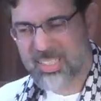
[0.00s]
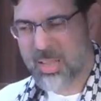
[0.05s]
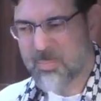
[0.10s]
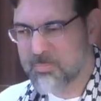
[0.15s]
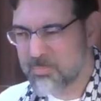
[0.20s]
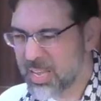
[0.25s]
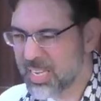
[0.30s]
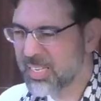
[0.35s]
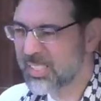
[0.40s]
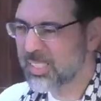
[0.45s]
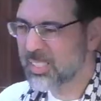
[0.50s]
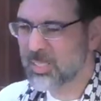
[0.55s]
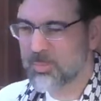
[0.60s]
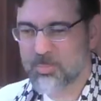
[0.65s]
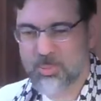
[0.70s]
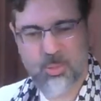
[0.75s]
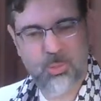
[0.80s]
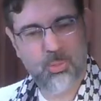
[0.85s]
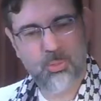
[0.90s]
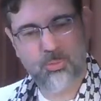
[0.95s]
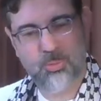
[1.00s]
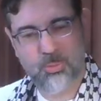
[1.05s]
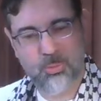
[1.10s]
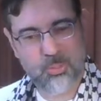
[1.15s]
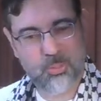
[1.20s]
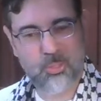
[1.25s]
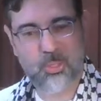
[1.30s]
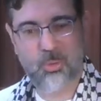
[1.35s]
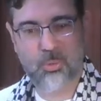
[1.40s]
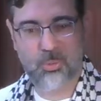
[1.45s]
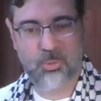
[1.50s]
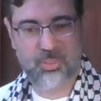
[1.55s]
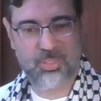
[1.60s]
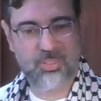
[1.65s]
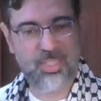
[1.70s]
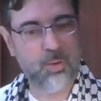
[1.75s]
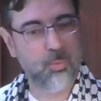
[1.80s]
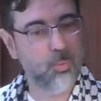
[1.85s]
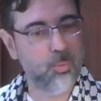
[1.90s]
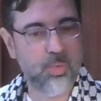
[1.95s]
amazing, and beautiful soul
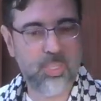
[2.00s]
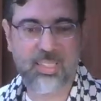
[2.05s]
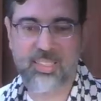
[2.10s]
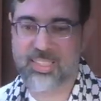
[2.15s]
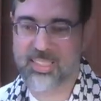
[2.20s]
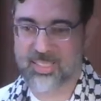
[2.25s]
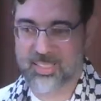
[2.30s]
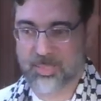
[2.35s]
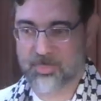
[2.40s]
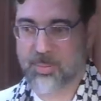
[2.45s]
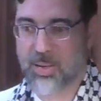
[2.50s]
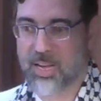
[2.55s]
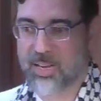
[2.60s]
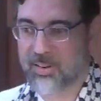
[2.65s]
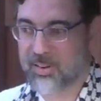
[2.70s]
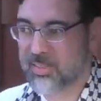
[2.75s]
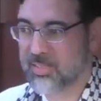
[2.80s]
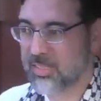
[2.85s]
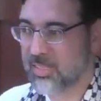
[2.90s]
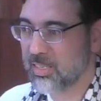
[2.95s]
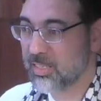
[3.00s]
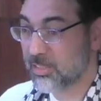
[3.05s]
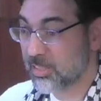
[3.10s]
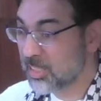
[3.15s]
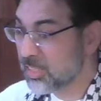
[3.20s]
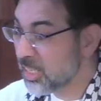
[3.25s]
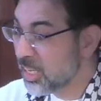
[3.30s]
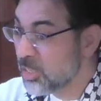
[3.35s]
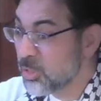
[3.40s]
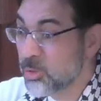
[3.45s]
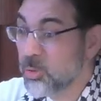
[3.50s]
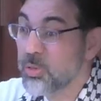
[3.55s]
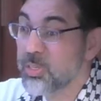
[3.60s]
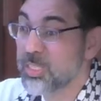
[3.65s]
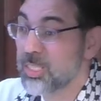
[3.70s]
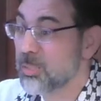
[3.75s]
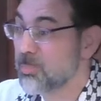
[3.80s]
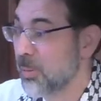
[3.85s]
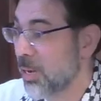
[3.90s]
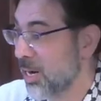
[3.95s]
that really inspires, just as you
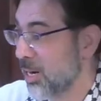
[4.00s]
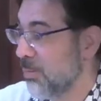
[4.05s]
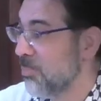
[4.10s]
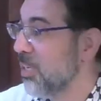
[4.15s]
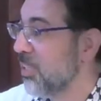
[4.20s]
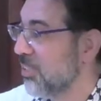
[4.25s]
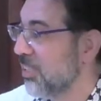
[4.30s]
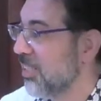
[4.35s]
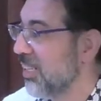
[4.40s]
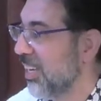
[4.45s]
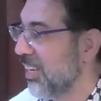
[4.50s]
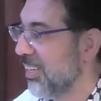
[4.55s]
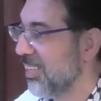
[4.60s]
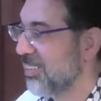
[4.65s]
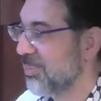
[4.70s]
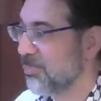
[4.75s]
inspire me today.